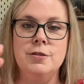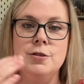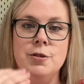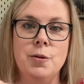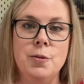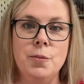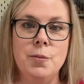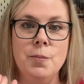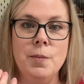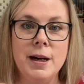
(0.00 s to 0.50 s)

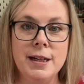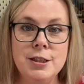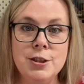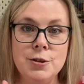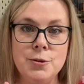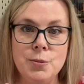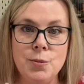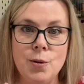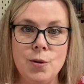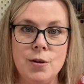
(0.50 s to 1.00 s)
so my
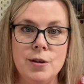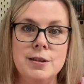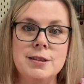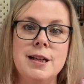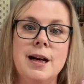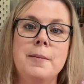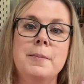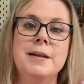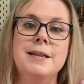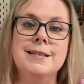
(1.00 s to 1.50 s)
2 wore it
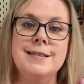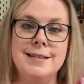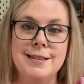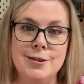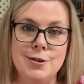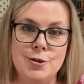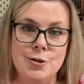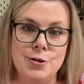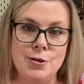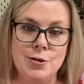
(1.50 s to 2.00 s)
and my
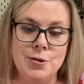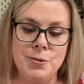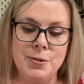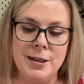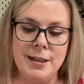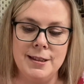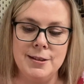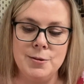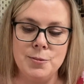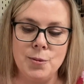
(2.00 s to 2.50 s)
sister's 2
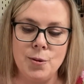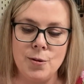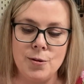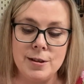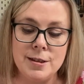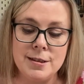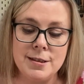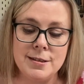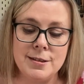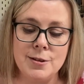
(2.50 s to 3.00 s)
kids wore
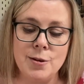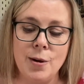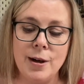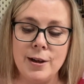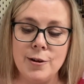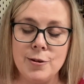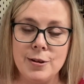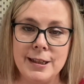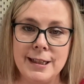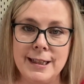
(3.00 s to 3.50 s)
it, so
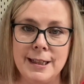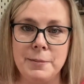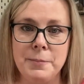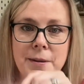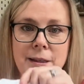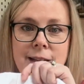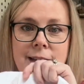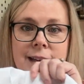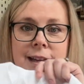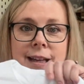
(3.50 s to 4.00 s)
I'm going to keep
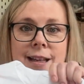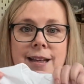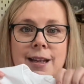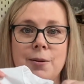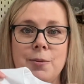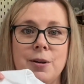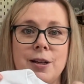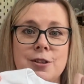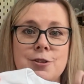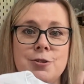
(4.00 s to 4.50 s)
it.
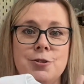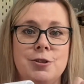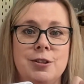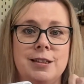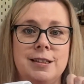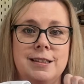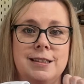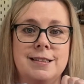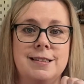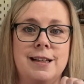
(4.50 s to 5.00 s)
Now when I took
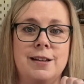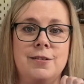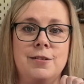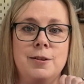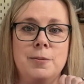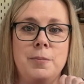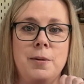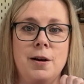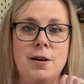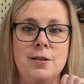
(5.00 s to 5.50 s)
this out of
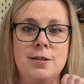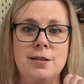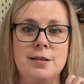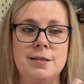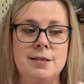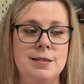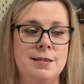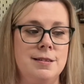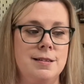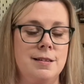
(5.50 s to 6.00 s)
the
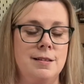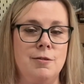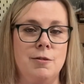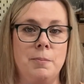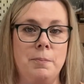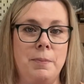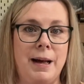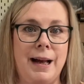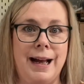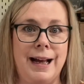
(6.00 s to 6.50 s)
box
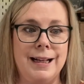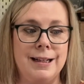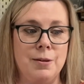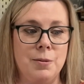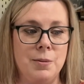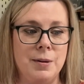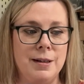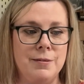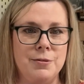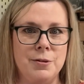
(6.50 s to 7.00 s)
or bag
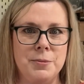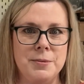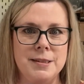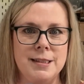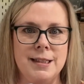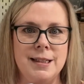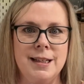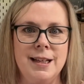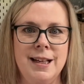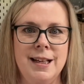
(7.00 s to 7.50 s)
or whatever it was
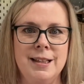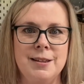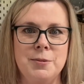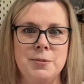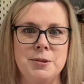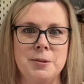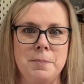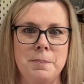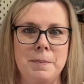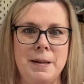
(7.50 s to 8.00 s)
in, there
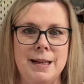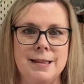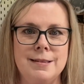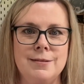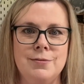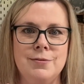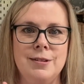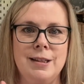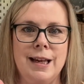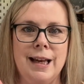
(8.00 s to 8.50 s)
was a
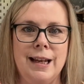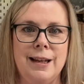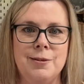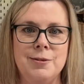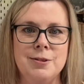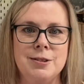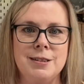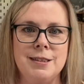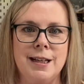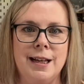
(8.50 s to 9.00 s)
massive
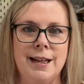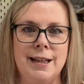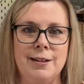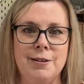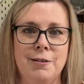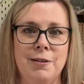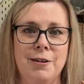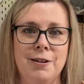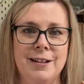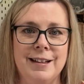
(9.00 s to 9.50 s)
yellow stain
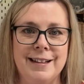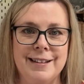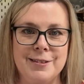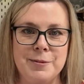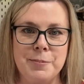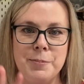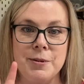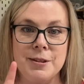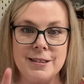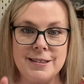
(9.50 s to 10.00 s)
all
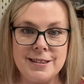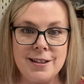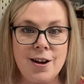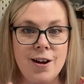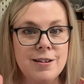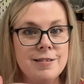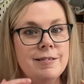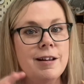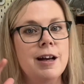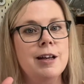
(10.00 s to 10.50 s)
here, but it's
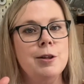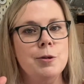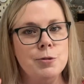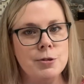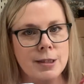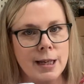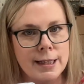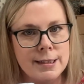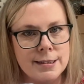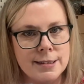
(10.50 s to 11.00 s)
gone. I
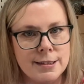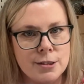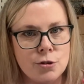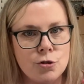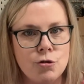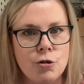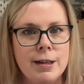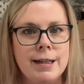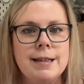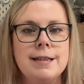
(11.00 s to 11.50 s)
used Nancy's
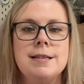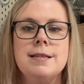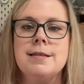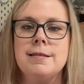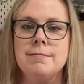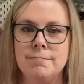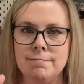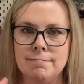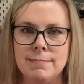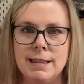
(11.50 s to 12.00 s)

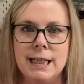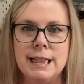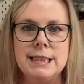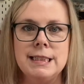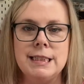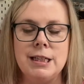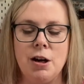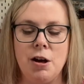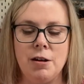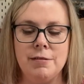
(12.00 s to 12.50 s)
tricks.
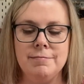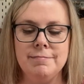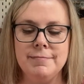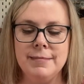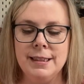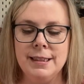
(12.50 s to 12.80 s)
It's gone.